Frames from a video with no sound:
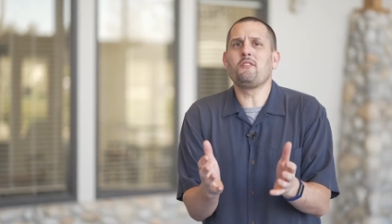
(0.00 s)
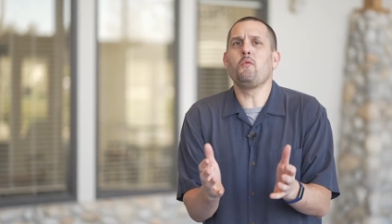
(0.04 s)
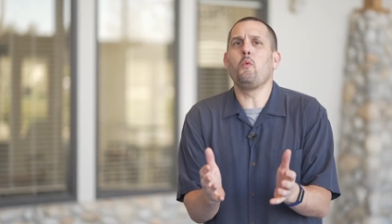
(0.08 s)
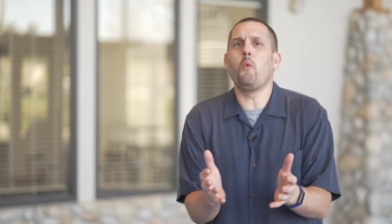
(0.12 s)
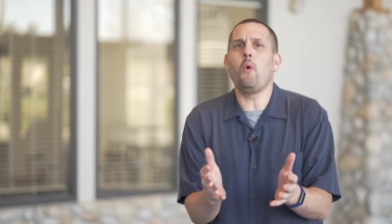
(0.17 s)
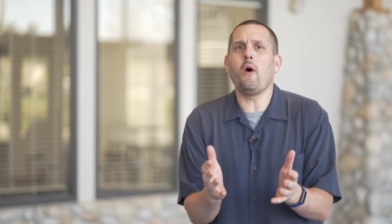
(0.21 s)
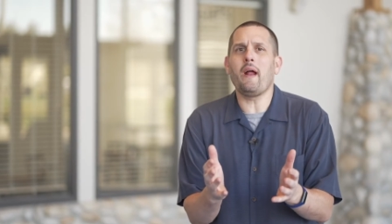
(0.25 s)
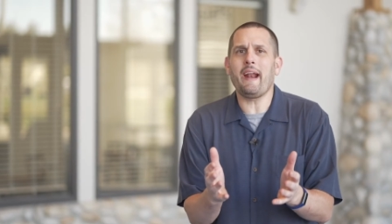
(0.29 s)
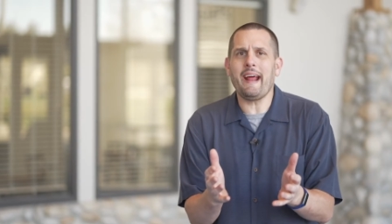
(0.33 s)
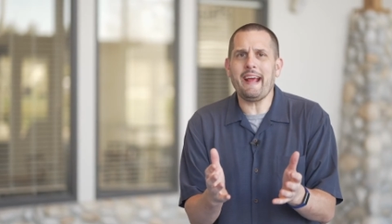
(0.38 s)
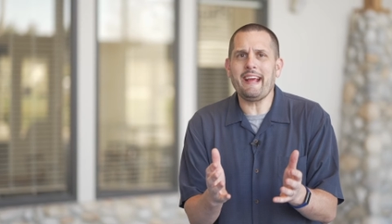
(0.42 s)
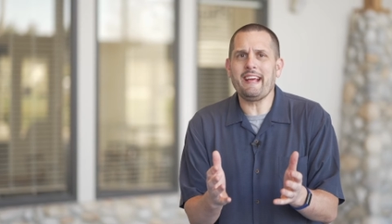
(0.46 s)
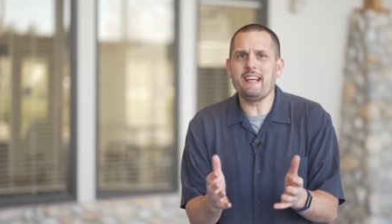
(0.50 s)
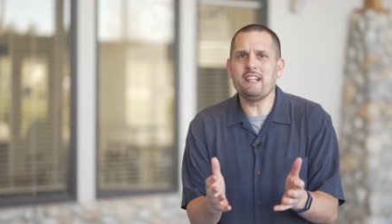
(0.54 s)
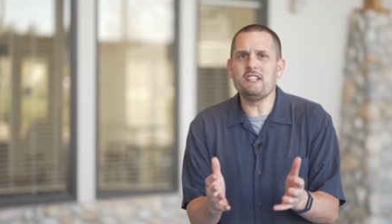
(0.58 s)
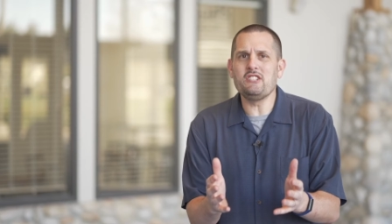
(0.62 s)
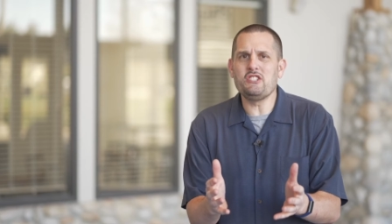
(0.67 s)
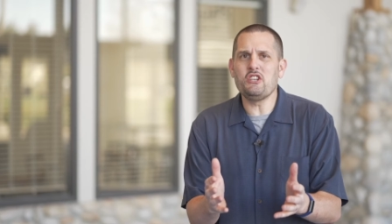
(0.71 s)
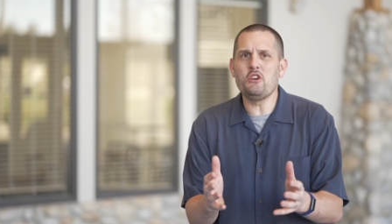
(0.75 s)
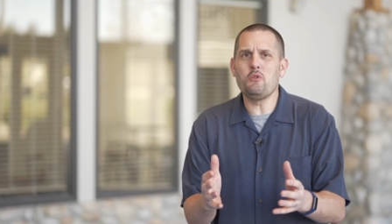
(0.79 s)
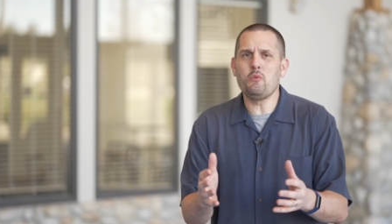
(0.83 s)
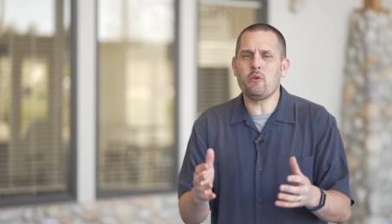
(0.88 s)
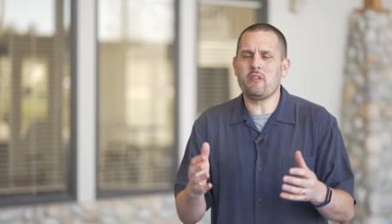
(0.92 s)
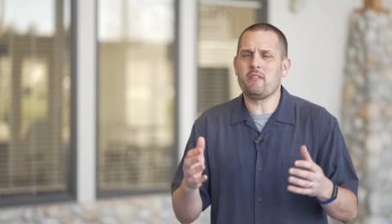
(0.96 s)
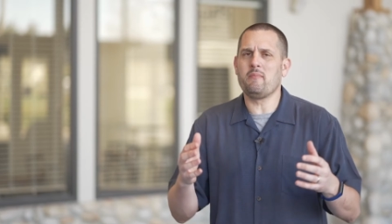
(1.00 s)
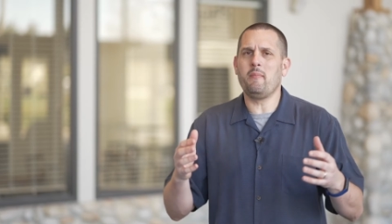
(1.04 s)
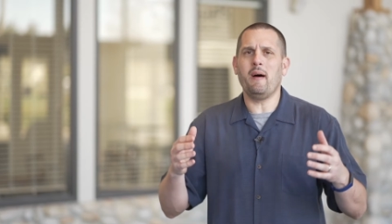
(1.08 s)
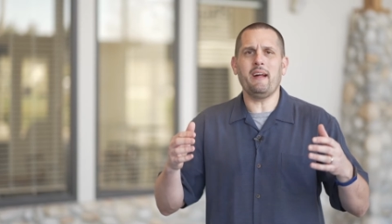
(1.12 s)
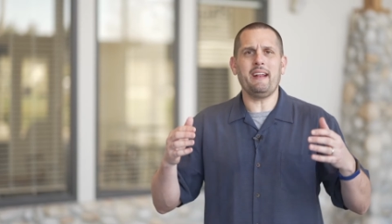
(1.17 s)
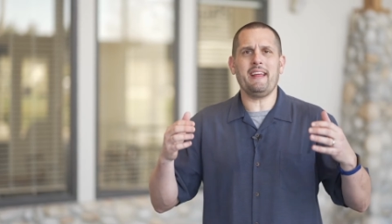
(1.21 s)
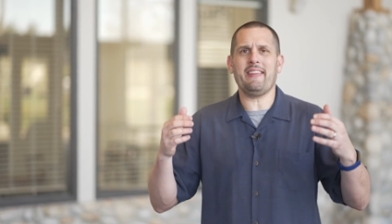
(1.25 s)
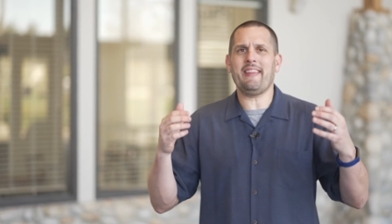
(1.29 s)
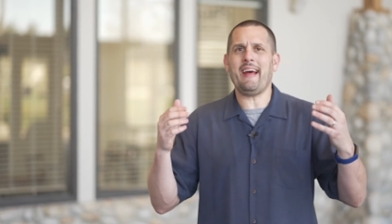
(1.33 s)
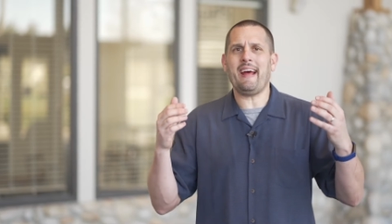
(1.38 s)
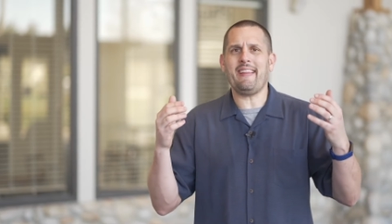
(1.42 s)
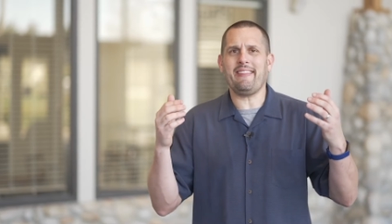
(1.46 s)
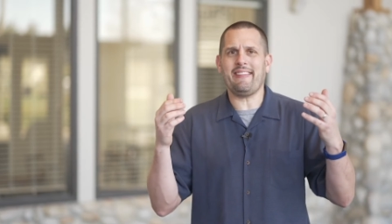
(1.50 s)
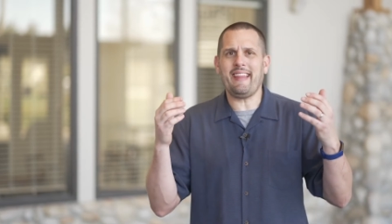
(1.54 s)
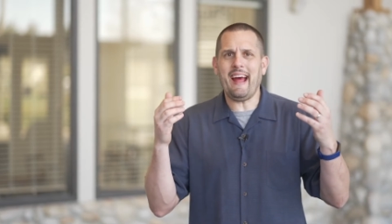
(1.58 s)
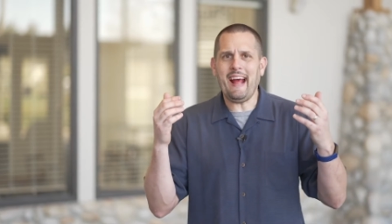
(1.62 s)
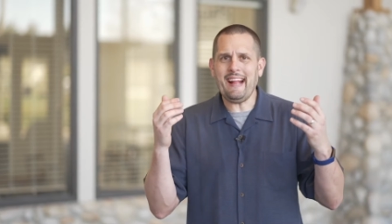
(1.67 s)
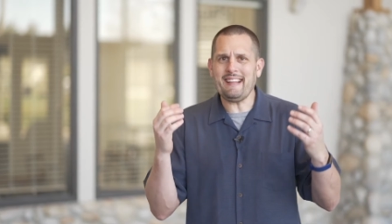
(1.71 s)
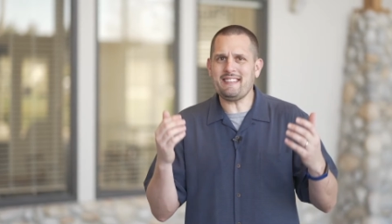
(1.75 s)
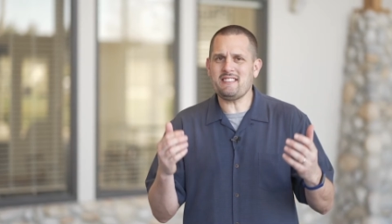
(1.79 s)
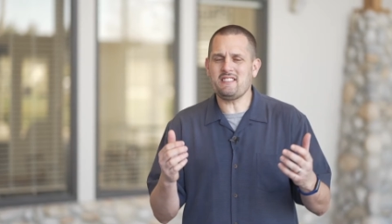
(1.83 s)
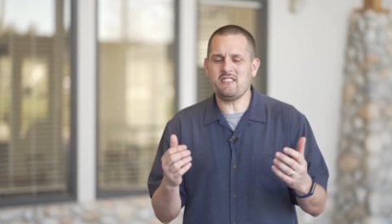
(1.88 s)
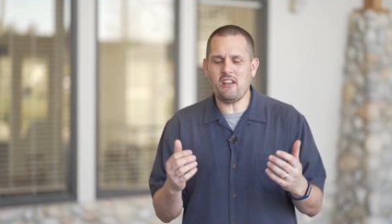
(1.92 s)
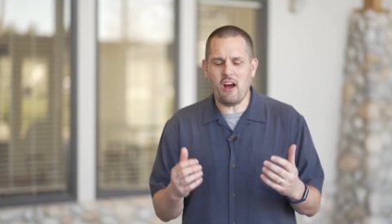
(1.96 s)
what I can do with money.
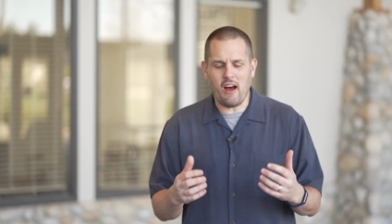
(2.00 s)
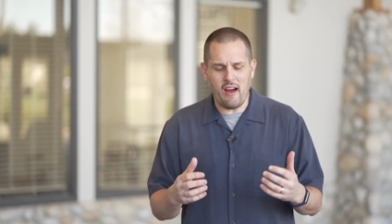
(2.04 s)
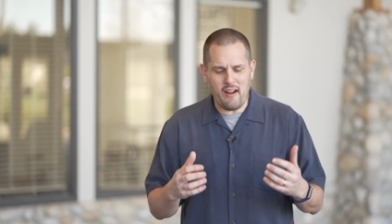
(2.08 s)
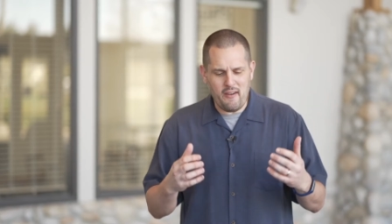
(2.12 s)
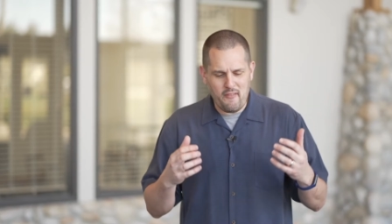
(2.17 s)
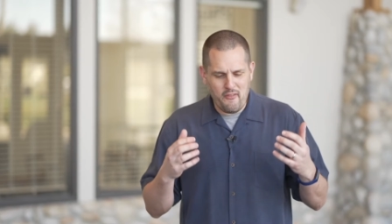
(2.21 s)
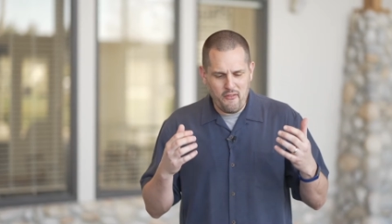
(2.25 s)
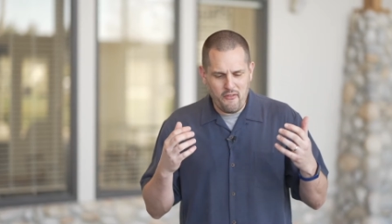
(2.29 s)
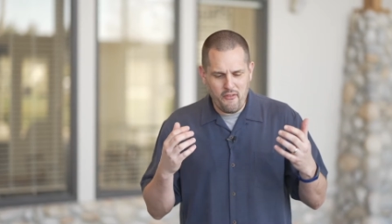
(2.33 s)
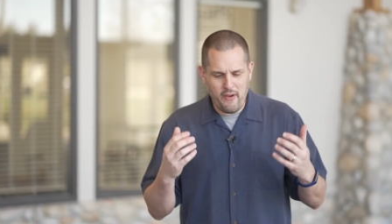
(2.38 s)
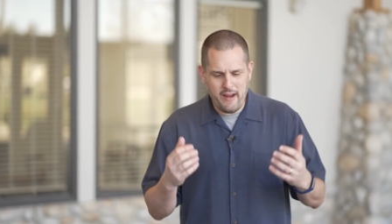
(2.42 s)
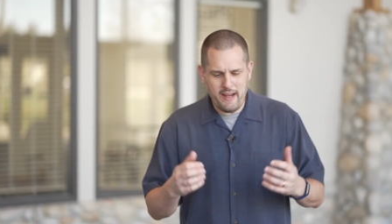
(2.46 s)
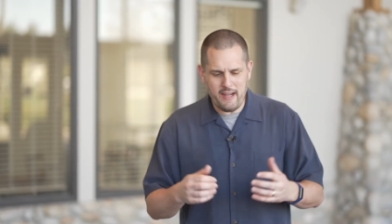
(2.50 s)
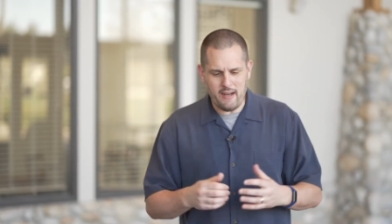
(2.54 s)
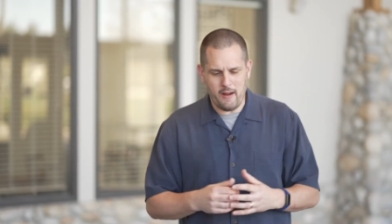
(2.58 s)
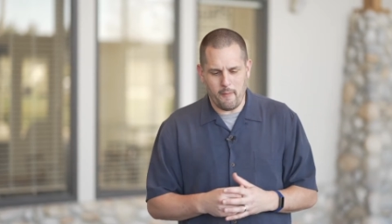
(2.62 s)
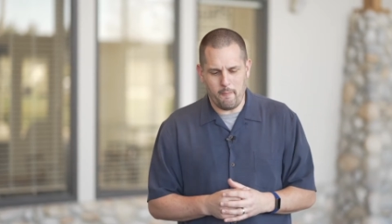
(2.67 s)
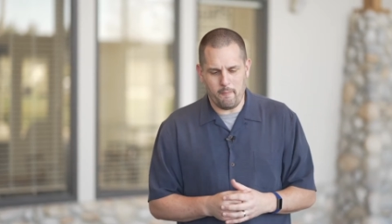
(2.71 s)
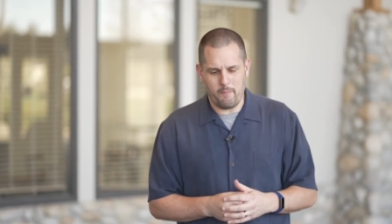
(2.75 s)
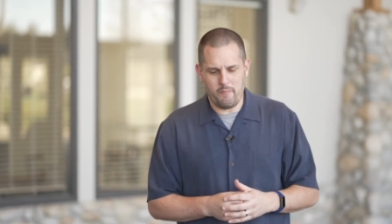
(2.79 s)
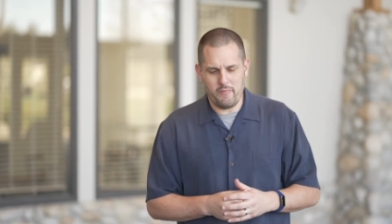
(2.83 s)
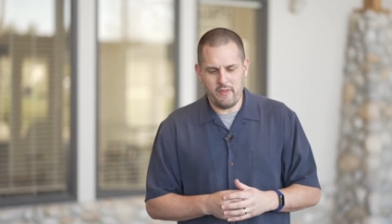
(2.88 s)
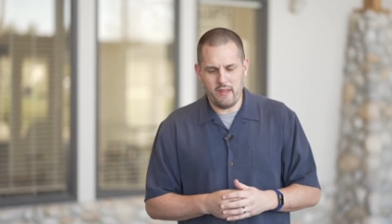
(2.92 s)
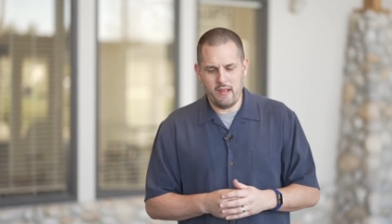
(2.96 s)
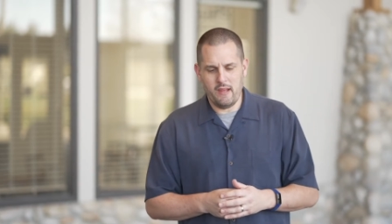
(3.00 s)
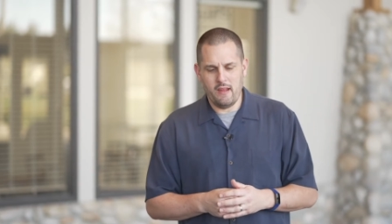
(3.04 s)
That's not freedom.